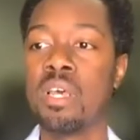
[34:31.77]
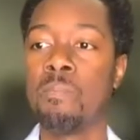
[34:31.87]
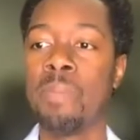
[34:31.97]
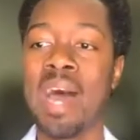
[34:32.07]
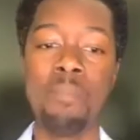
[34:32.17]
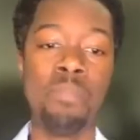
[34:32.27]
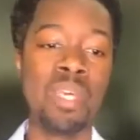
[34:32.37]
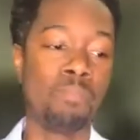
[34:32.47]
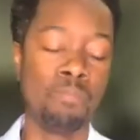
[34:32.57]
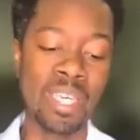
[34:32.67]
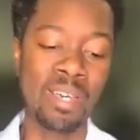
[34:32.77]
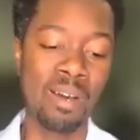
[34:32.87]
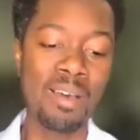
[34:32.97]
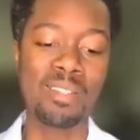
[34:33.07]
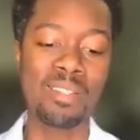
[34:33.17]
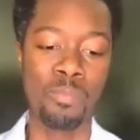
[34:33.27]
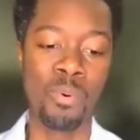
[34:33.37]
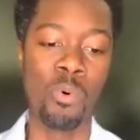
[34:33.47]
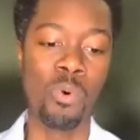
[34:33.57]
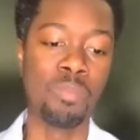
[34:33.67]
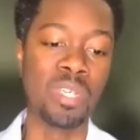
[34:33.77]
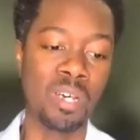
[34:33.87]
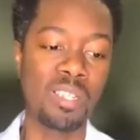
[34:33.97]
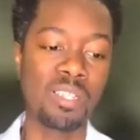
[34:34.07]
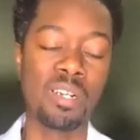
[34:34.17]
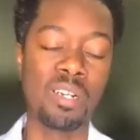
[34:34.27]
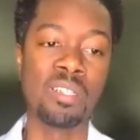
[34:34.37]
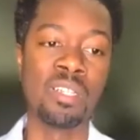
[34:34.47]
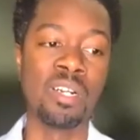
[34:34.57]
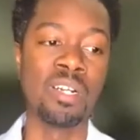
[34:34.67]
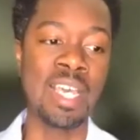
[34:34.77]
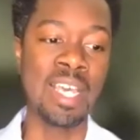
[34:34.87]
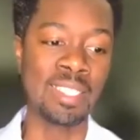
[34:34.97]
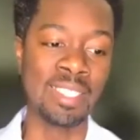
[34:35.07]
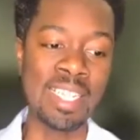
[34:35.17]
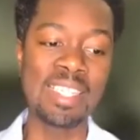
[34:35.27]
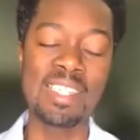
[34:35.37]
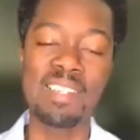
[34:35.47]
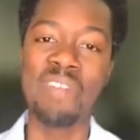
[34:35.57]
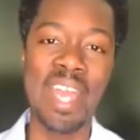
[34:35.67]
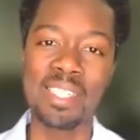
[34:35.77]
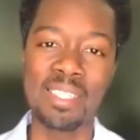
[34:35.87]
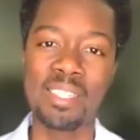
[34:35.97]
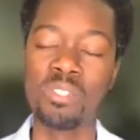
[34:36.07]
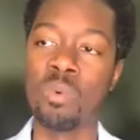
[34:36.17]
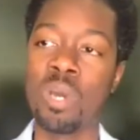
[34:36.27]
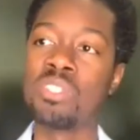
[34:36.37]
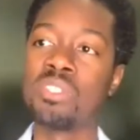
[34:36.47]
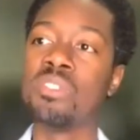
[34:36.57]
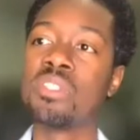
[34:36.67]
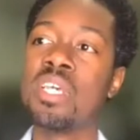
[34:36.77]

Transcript: by be, because they're poor, because they're, they're in disadvantaged situations.